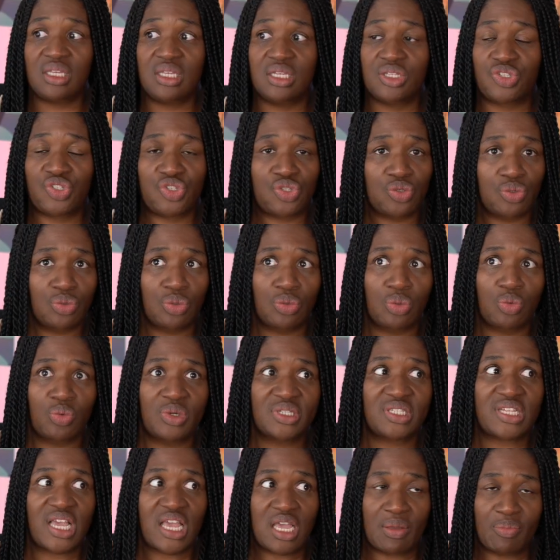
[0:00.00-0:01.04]
Isu
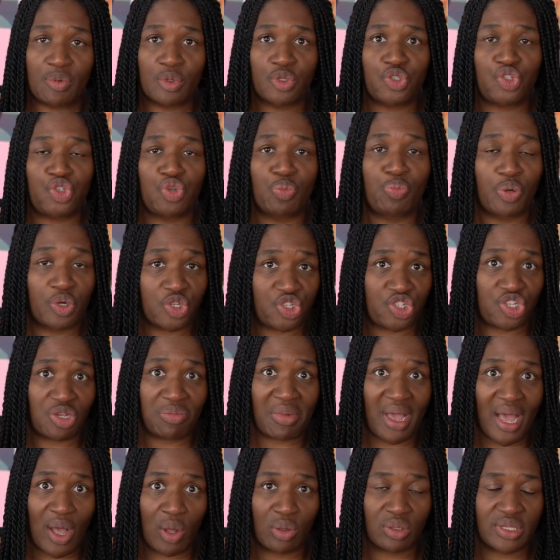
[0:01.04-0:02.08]
was able to push
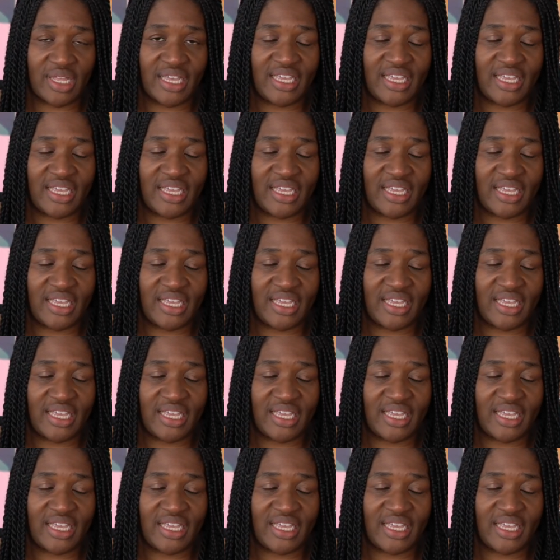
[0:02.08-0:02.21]
him out.